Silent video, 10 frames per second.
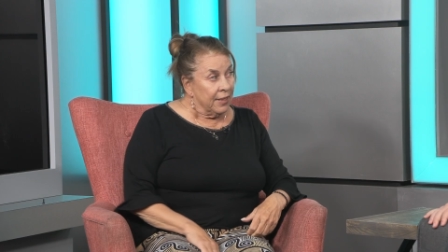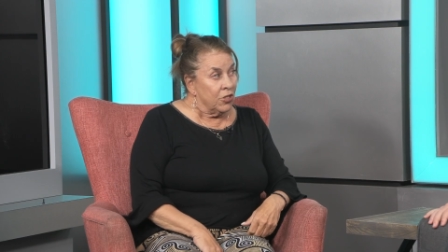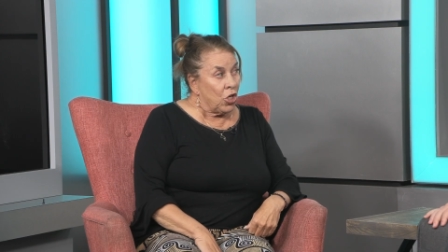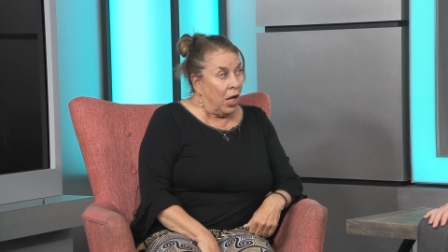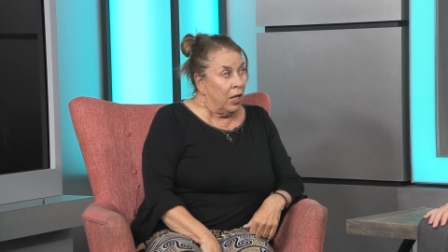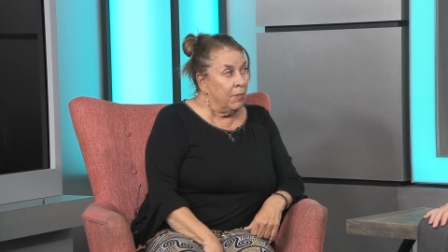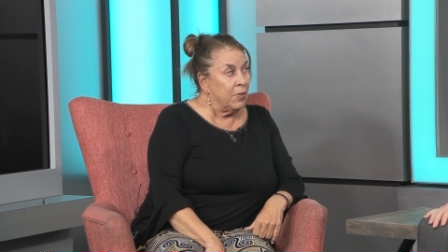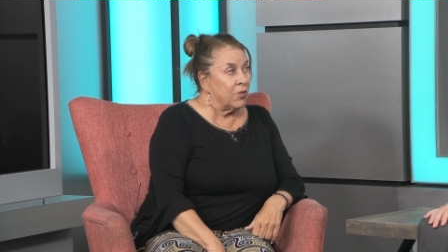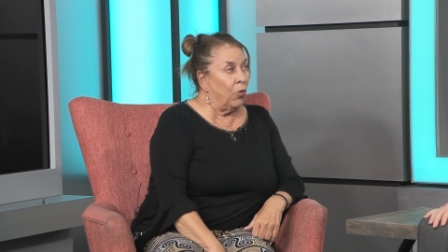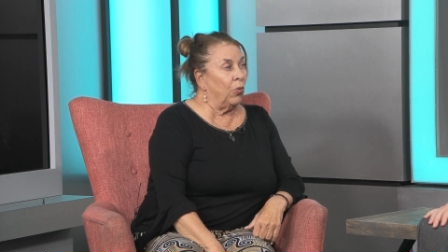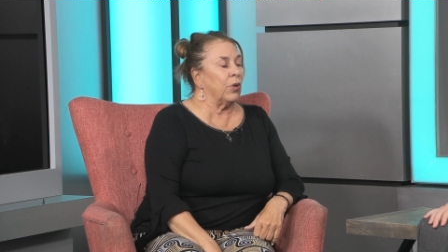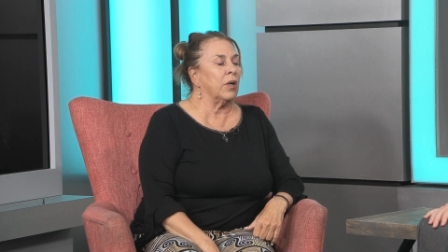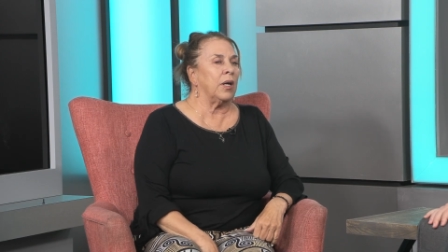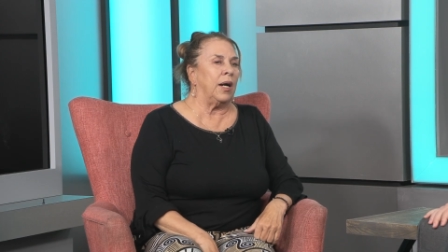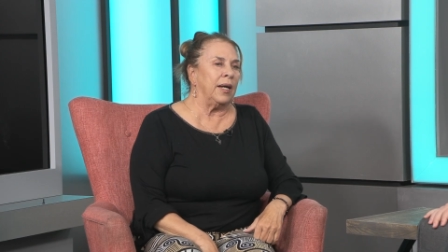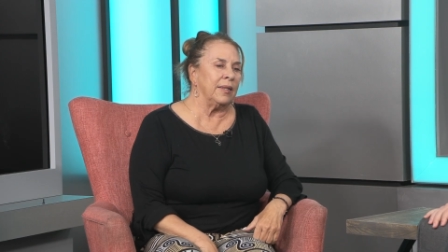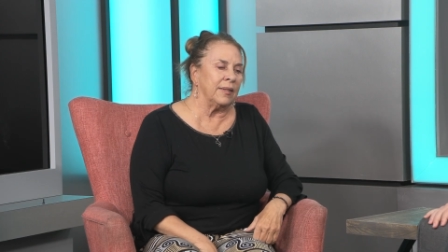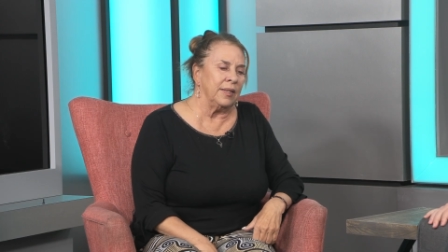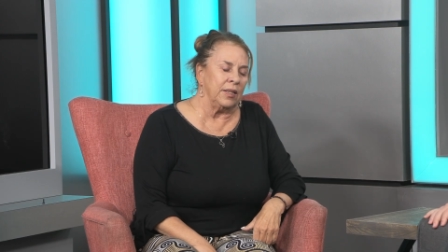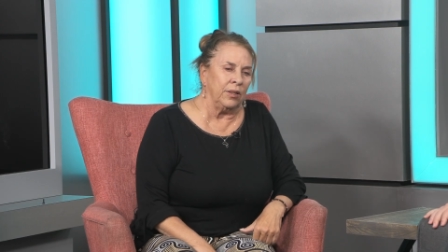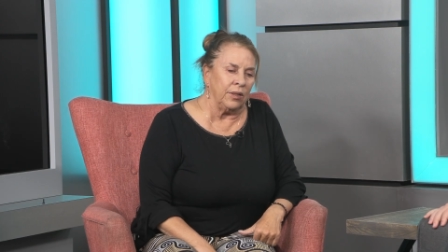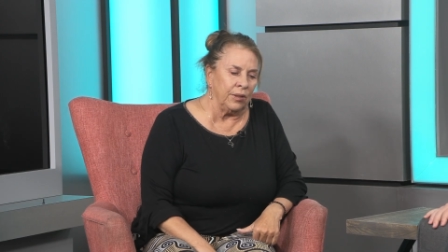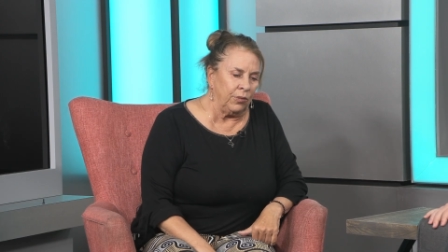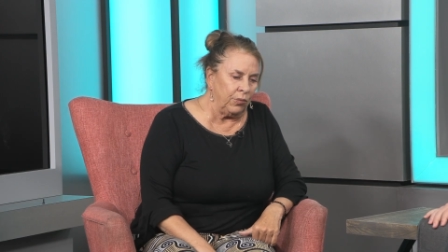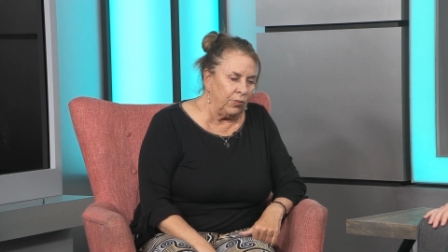the jobs, or I think, you know,